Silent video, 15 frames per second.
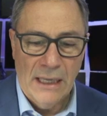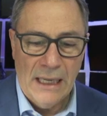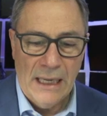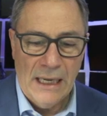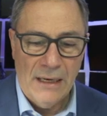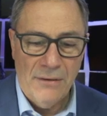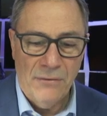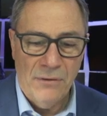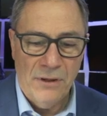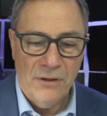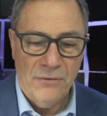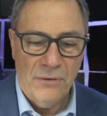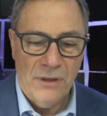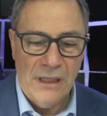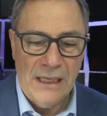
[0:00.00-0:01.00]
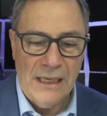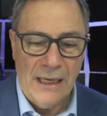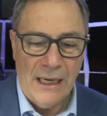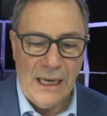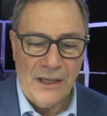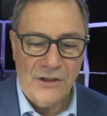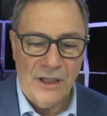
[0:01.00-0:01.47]
And it was really
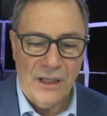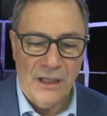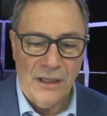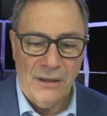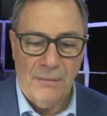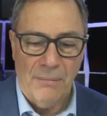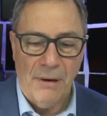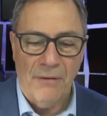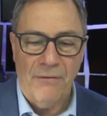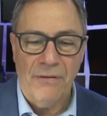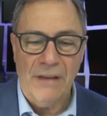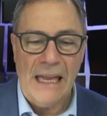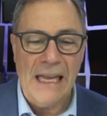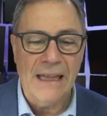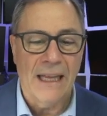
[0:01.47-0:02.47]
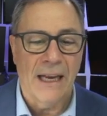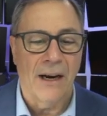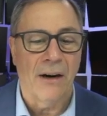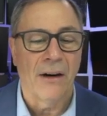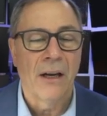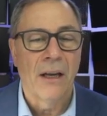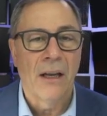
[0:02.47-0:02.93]
actually about flat
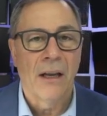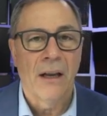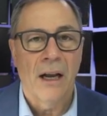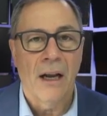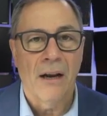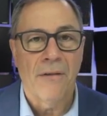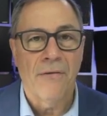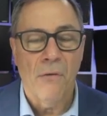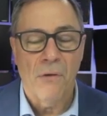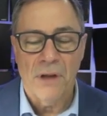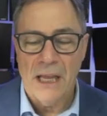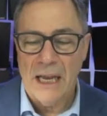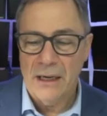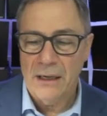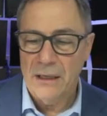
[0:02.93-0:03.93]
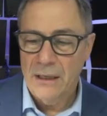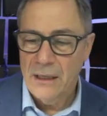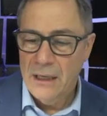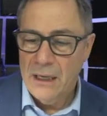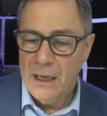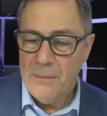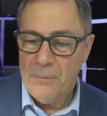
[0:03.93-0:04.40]
there for that
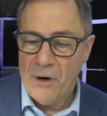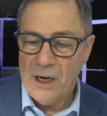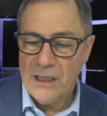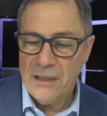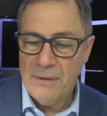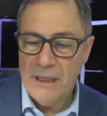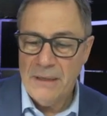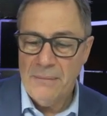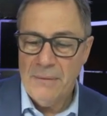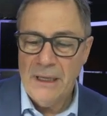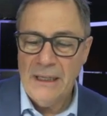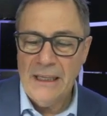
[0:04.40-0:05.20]
approximately. And